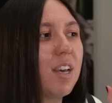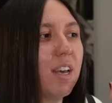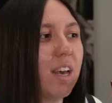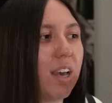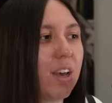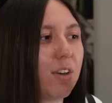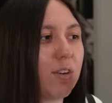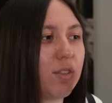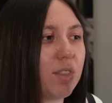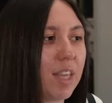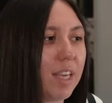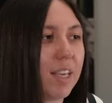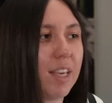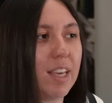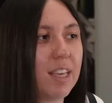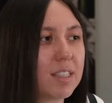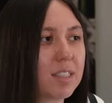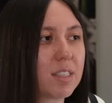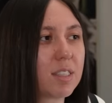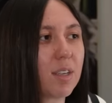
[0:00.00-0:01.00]
The
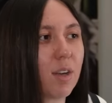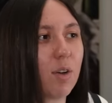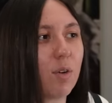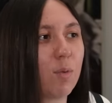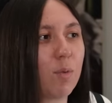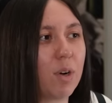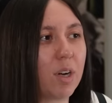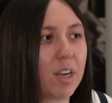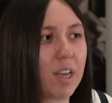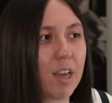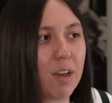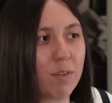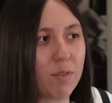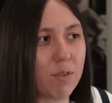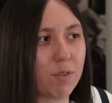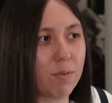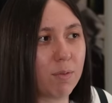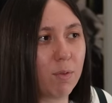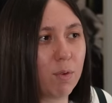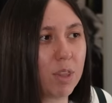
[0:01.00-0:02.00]
kids working
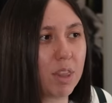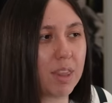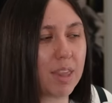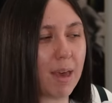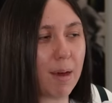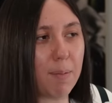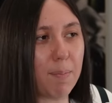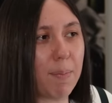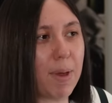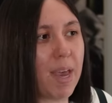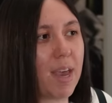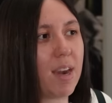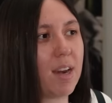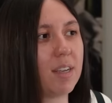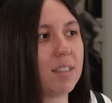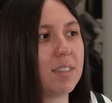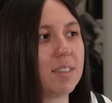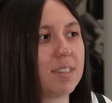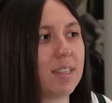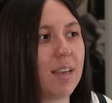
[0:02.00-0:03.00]
with their
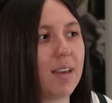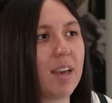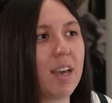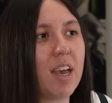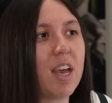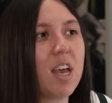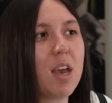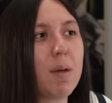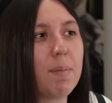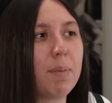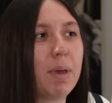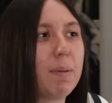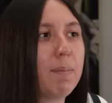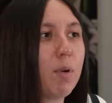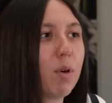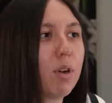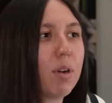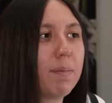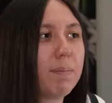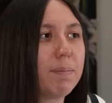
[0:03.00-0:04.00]
parents,
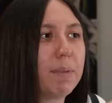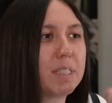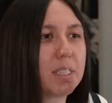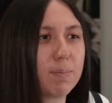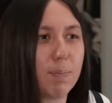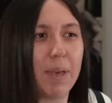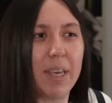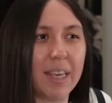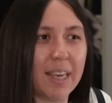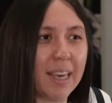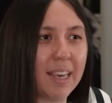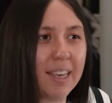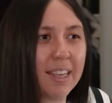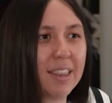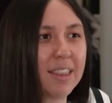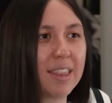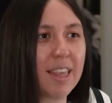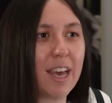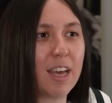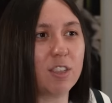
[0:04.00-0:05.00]
people speaking
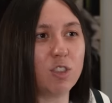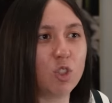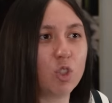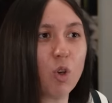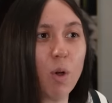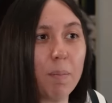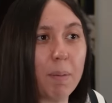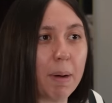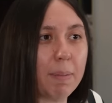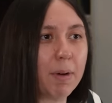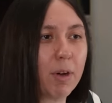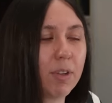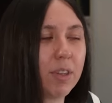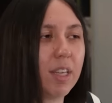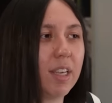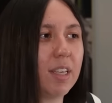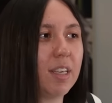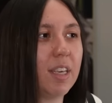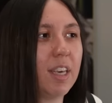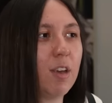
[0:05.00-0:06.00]
in their job about
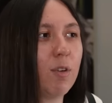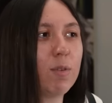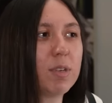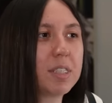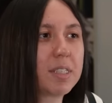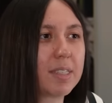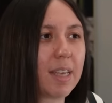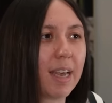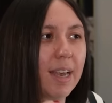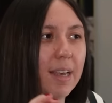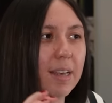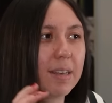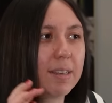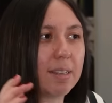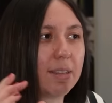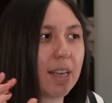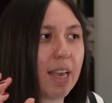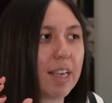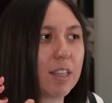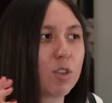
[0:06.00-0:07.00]
it. He was
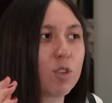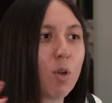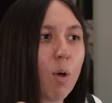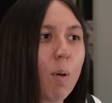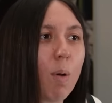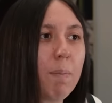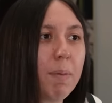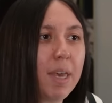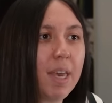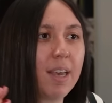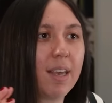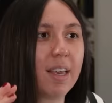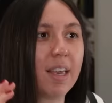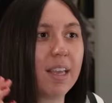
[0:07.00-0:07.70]
a topic